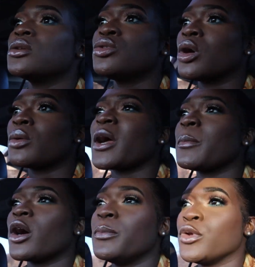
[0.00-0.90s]
you know, my
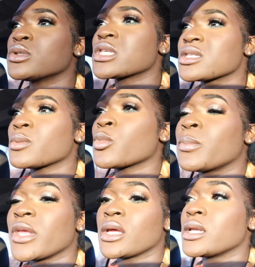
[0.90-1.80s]
immune system will
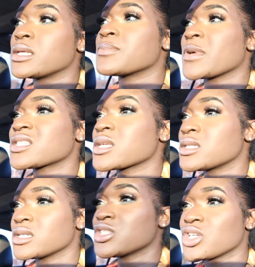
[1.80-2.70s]
be in its best
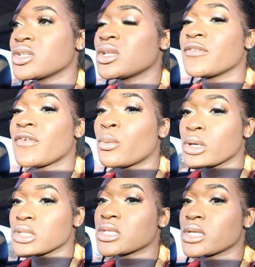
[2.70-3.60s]
condition if I
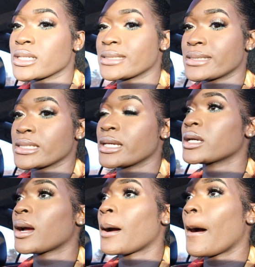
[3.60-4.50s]
was to get sick.
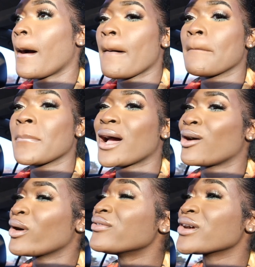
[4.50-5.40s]
Um,
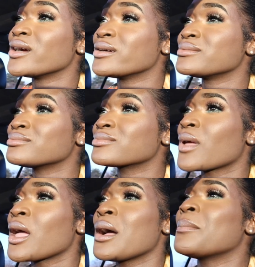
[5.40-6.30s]
however,
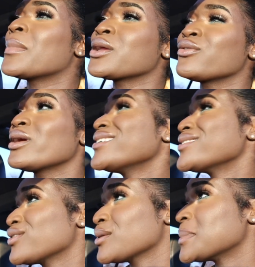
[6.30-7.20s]
my
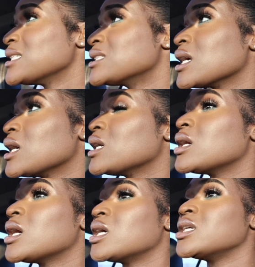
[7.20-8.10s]
cravings for
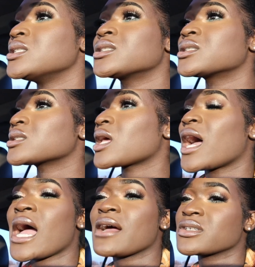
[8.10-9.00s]
pizza is,
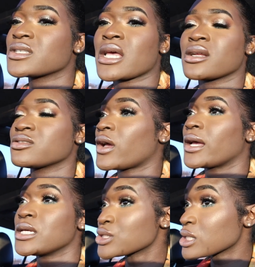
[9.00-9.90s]
I have to satisfy
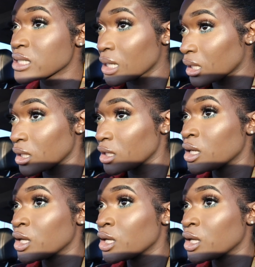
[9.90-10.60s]
it today.